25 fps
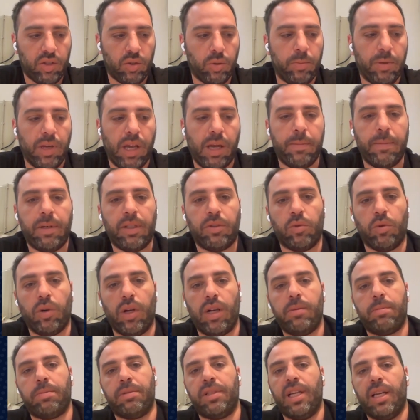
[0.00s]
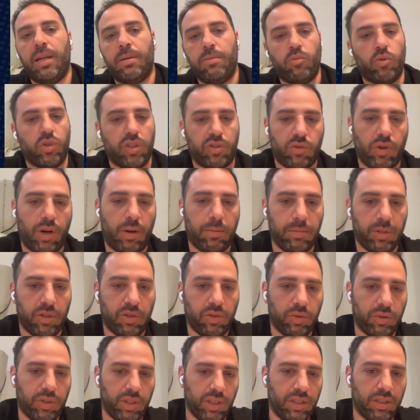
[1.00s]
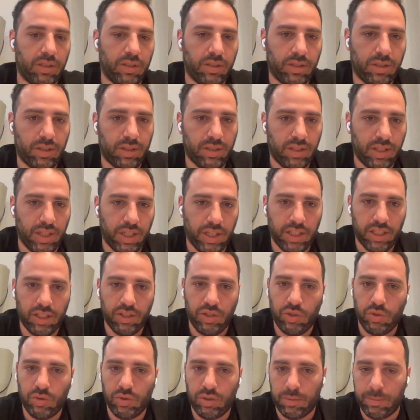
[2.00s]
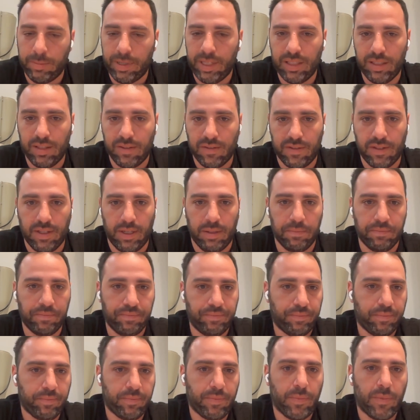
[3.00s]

and to be able to help them with troubleshooting. The issue remained the same.